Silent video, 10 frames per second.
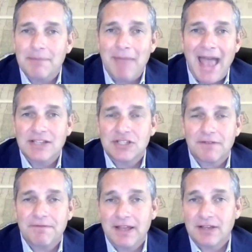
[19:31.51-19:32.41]

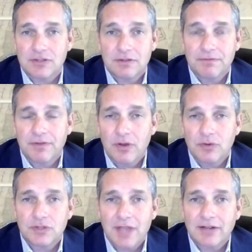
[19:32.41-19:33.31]
magic fix for
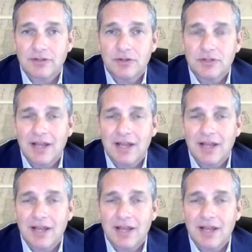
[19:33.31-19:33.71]
those sectors.